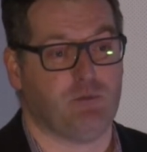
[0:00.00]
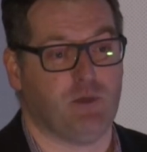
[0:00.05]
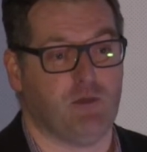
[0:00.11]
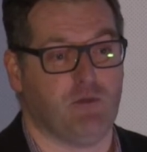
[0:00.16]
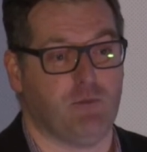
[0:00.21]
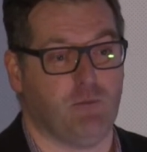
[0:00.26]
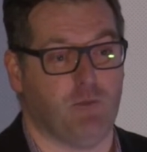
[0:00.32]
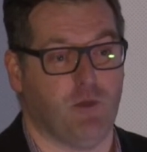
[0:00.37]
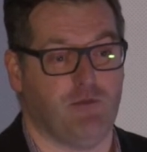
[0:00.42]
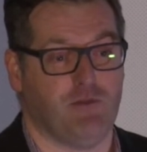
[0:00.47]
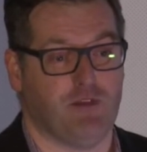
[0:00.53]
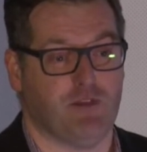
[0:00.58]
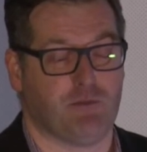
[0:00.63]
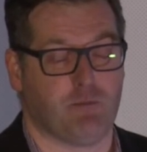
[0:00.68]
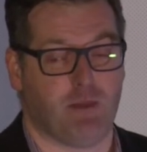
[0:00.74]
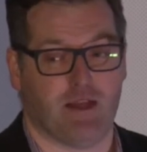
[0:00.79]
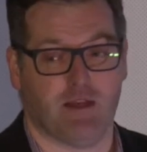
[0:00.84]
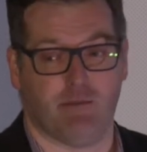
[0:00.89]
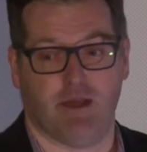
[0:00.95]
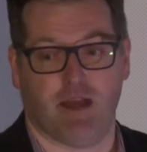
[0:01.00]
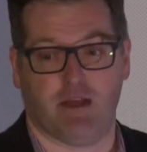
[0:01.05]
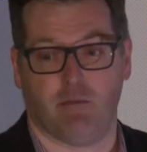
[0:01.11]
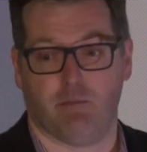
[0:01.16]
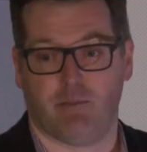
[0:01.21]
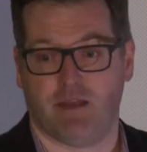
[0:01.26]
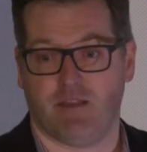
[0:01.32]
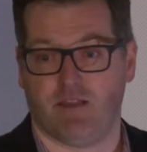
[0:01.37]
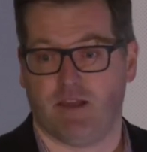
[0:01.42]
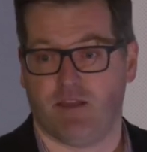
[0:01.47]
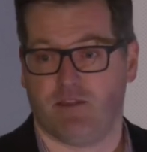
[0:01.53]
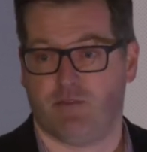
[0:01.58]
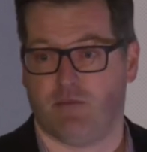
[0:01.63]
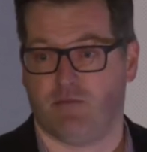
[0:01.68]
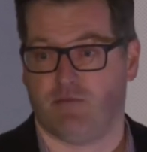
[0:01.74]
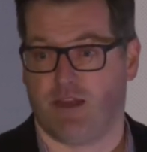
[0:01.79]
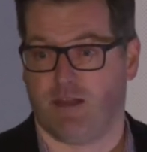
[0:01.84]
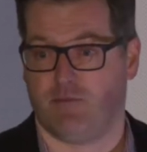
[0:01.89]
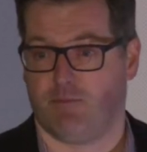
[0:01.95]
movies made about it, be
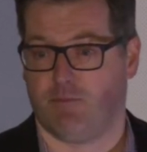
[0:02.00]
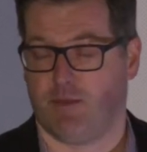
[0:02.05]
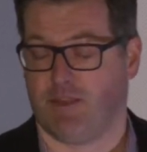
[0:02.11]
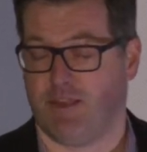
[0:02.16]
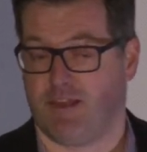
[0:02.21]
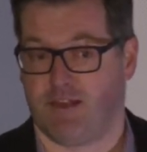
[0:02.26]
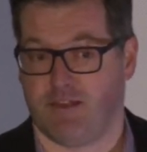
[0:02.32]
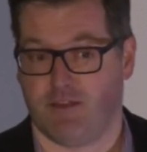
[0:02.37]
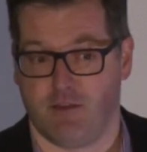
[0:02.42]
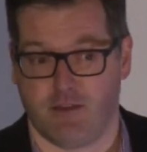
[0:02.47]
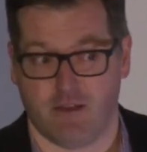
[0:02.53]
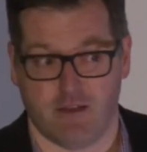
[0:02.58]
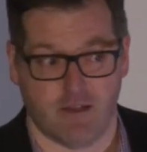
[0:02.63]
they